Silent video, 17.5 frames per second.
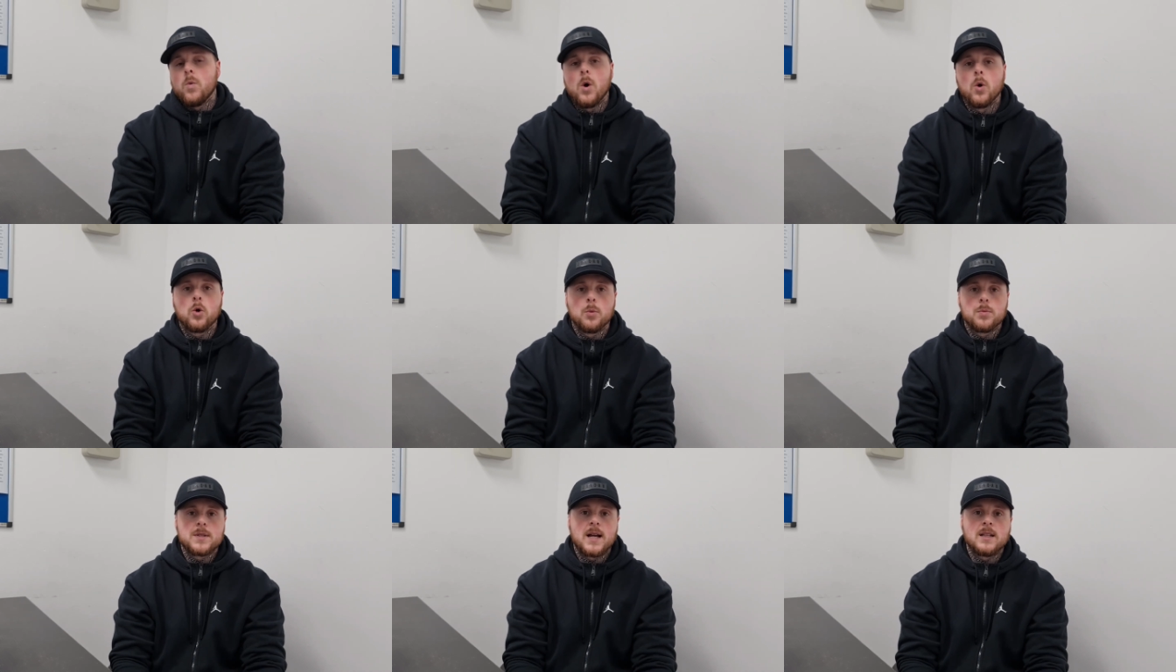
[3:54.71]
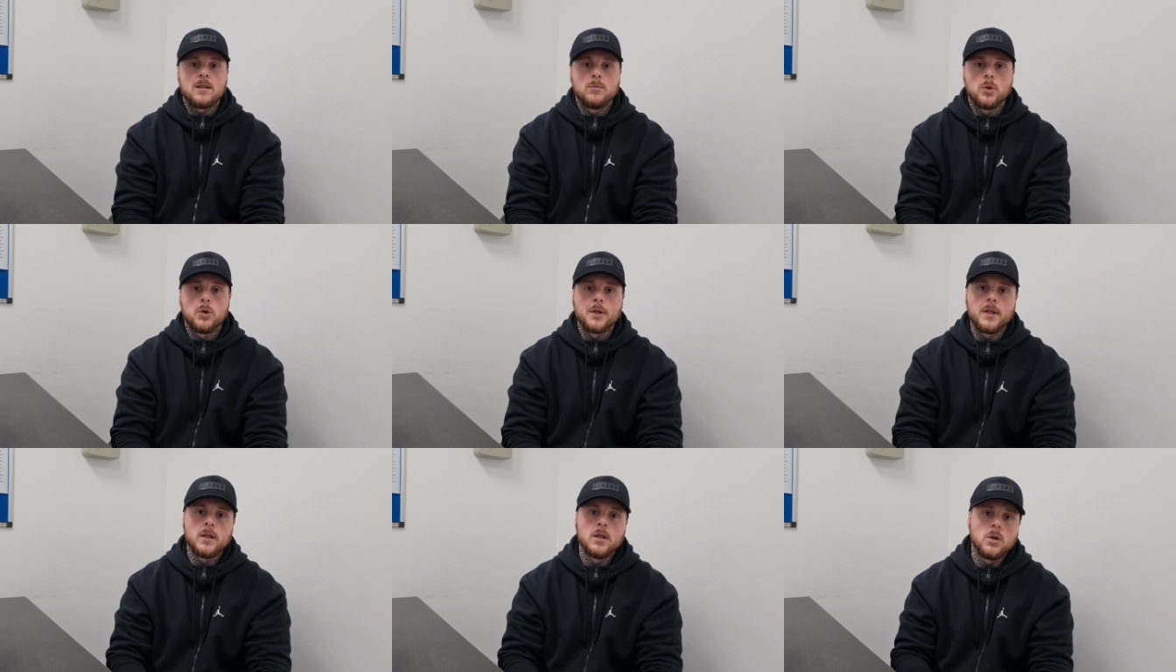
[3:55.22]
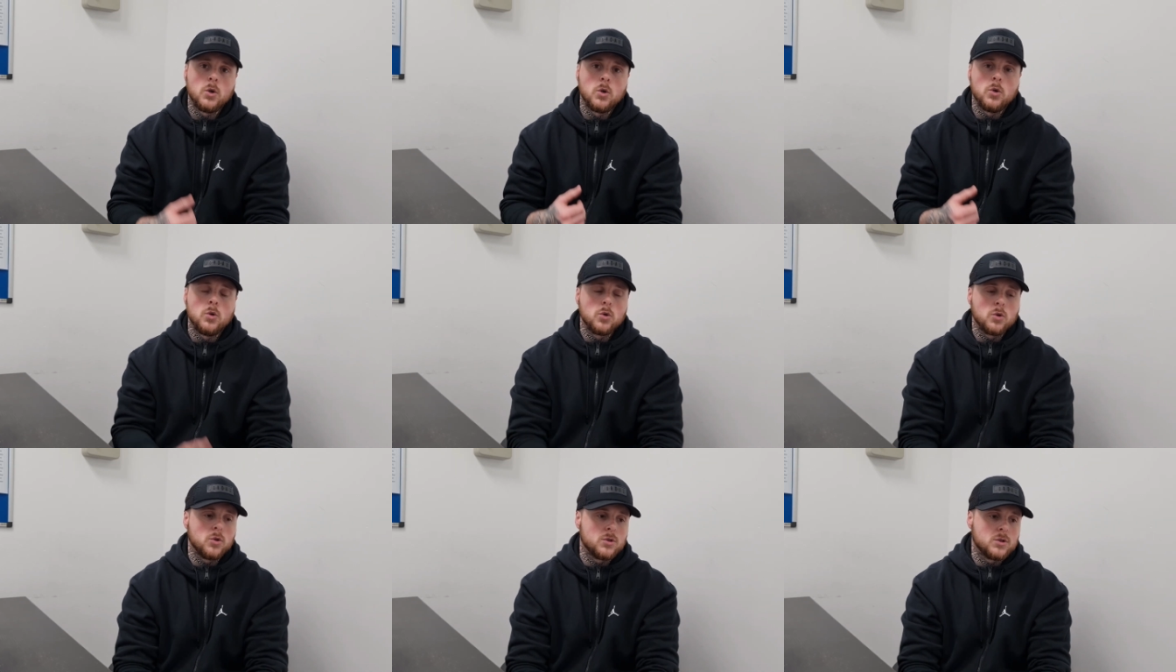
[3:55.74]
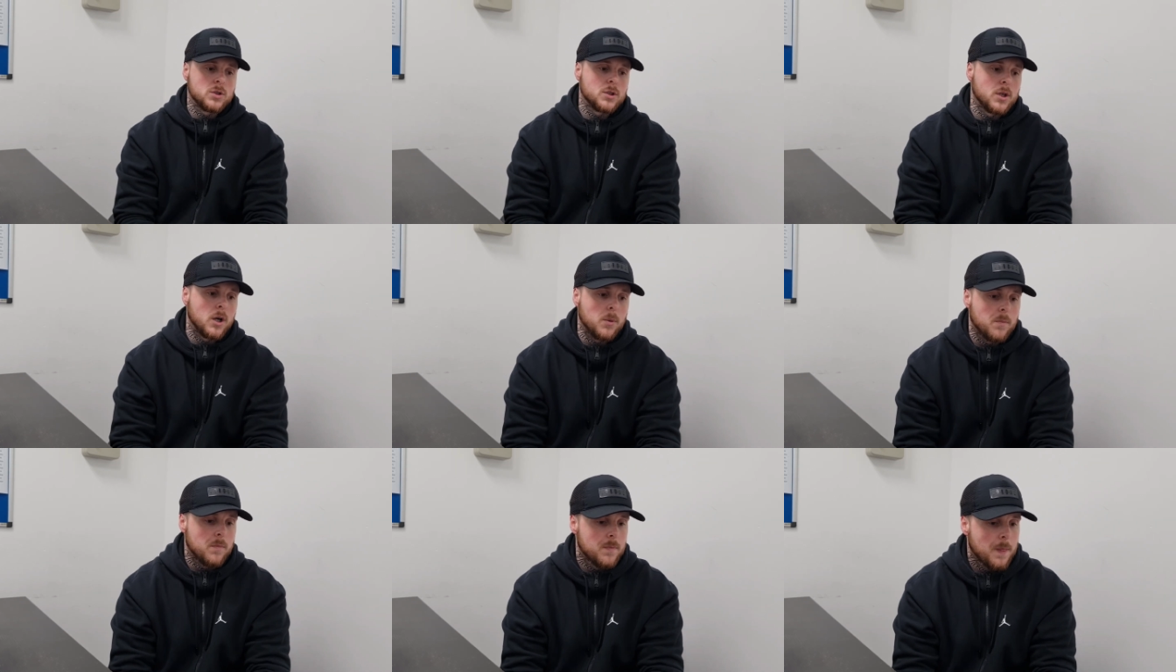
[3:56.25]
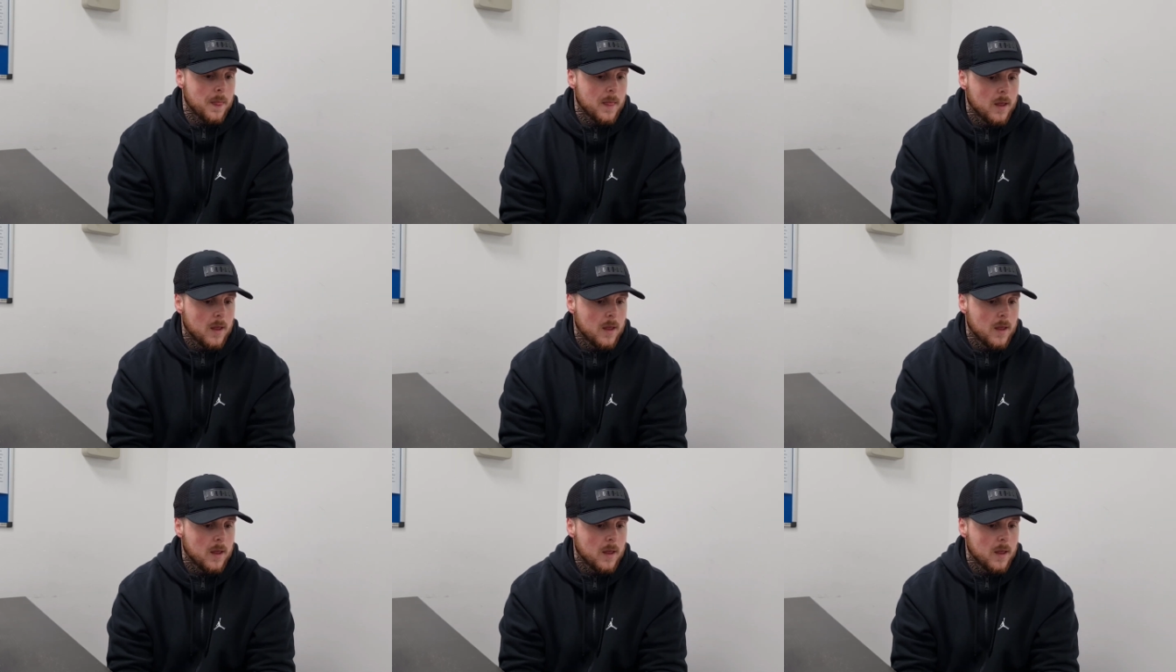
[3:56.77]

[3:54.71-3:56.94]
Woke up Saturday morning, all good to go.